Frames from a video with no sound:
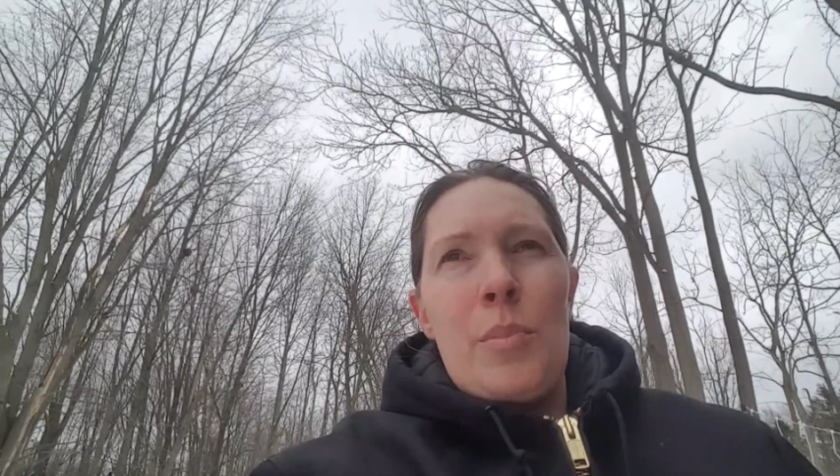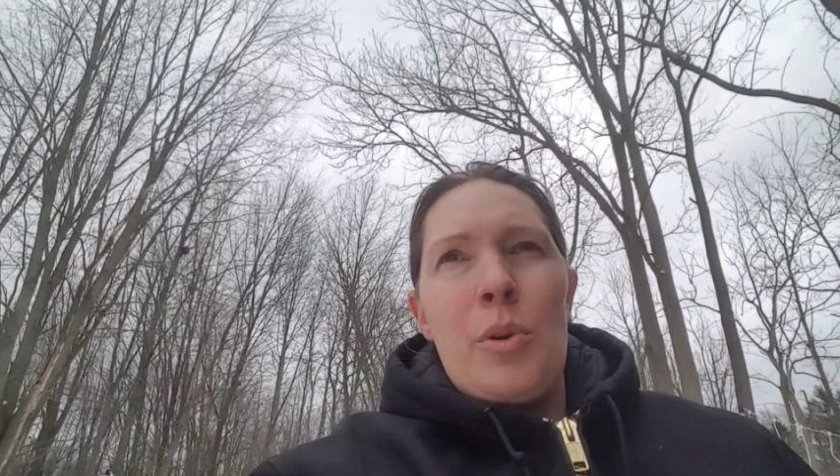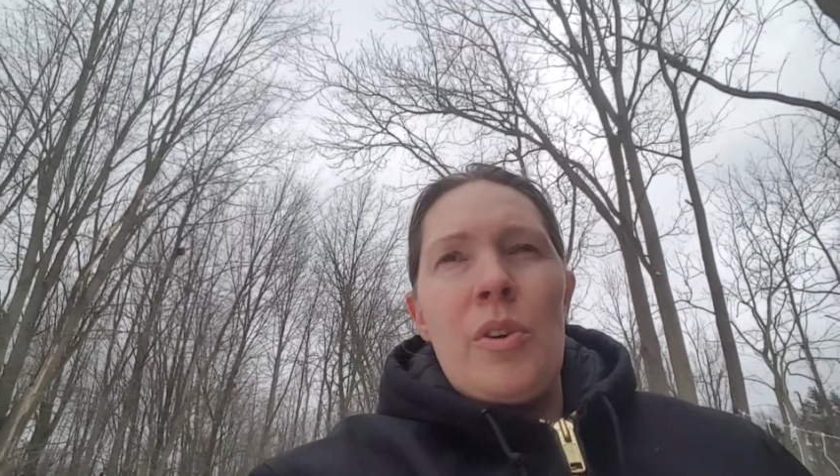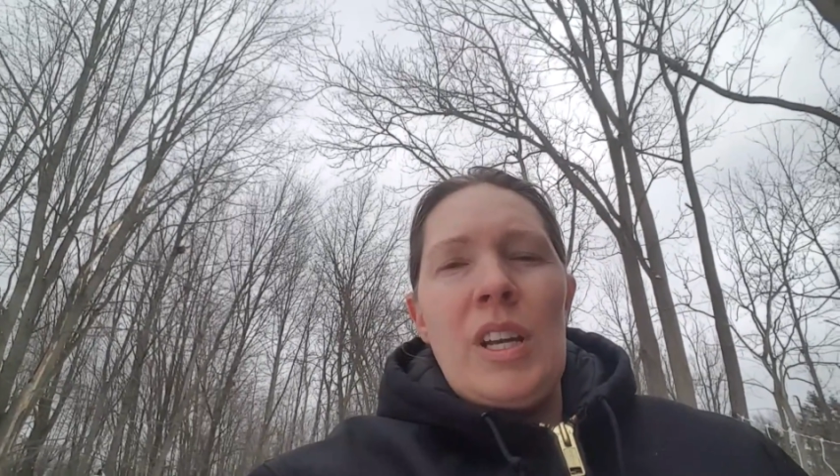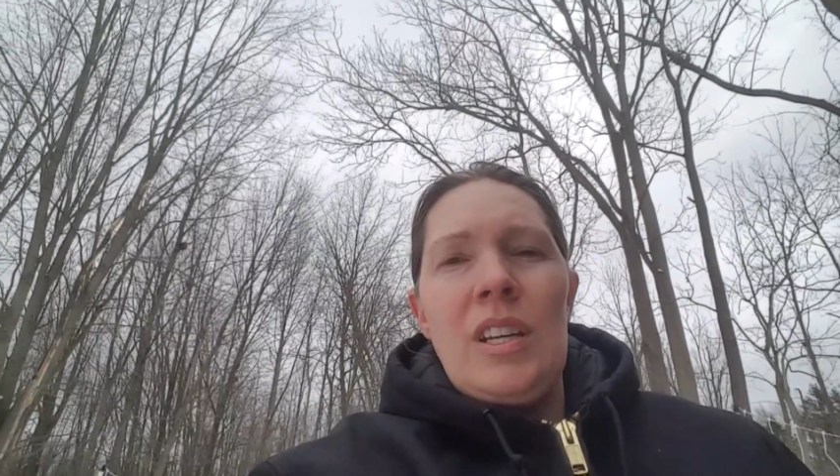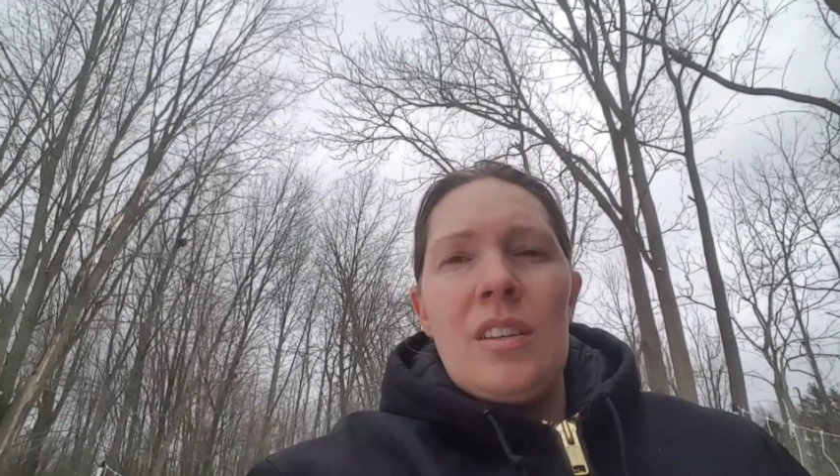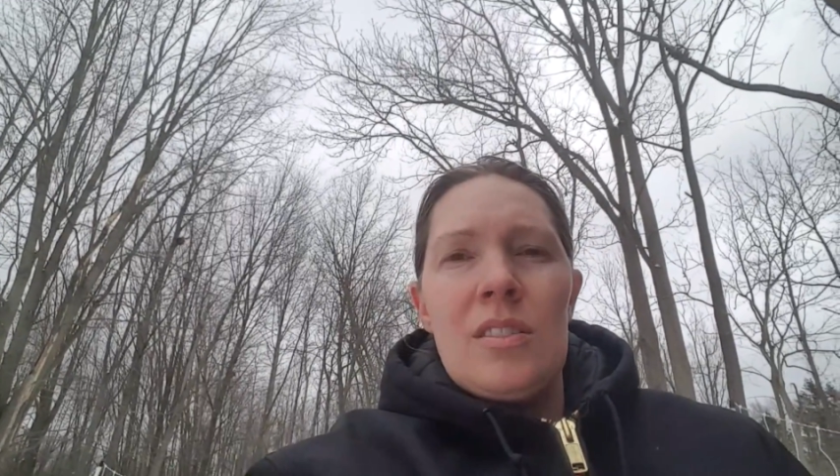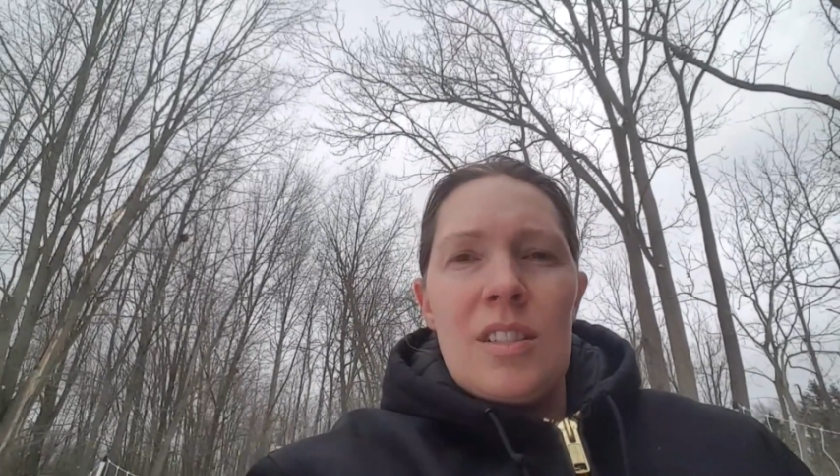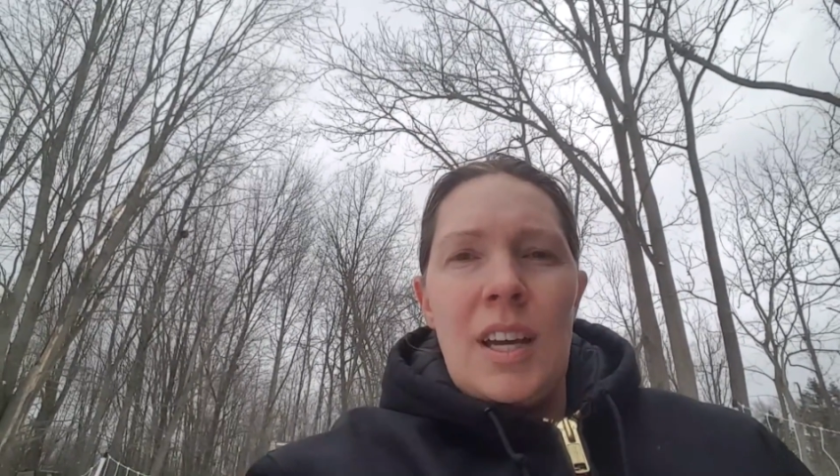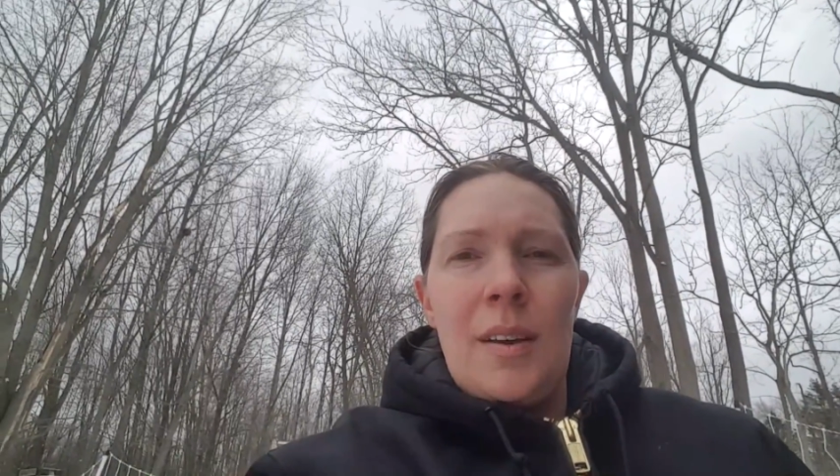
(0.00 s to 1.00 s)

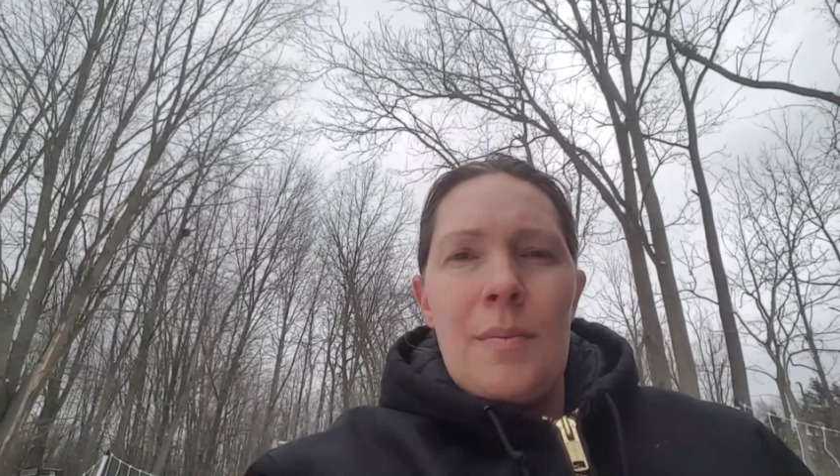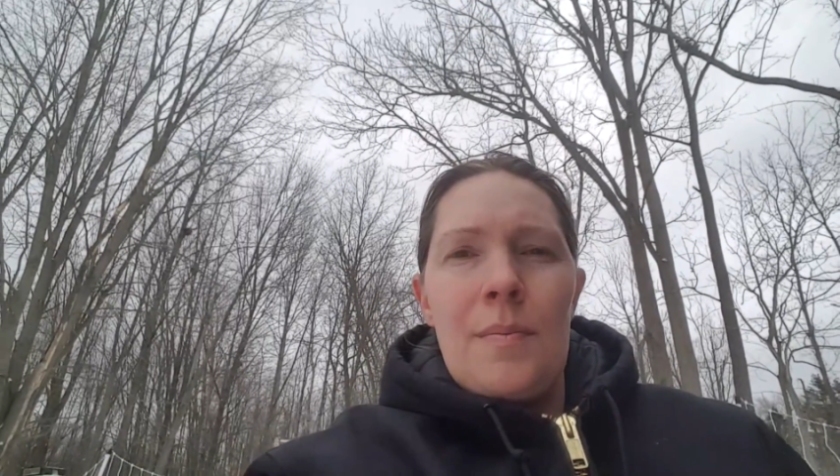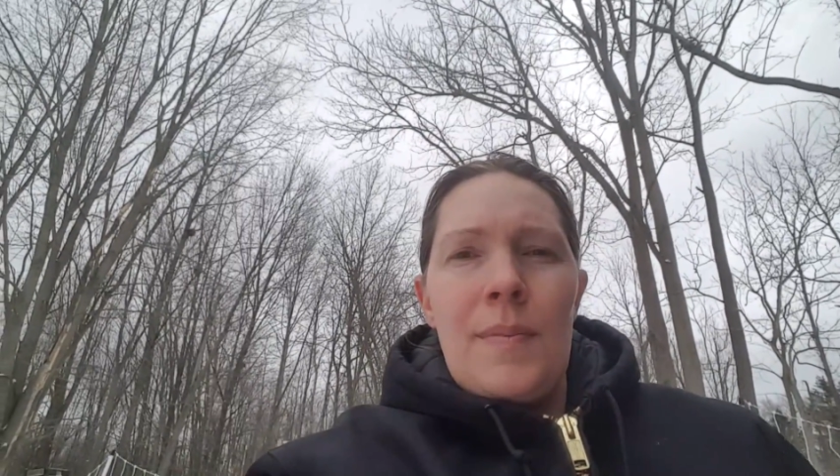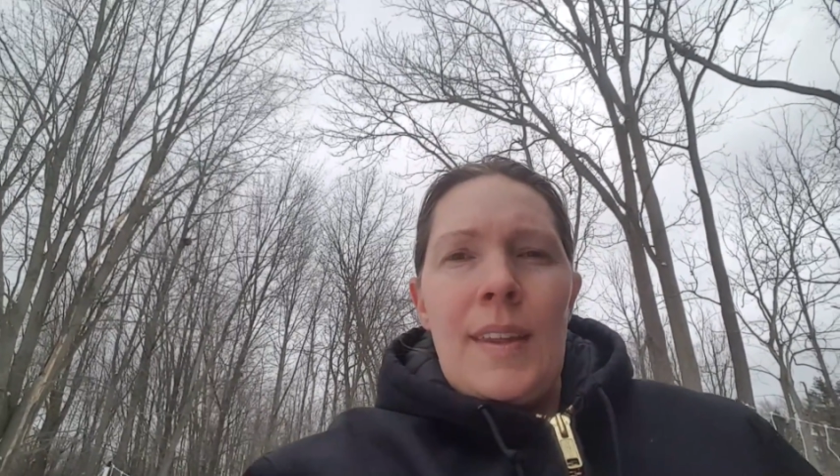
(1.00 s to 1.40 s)
perennial type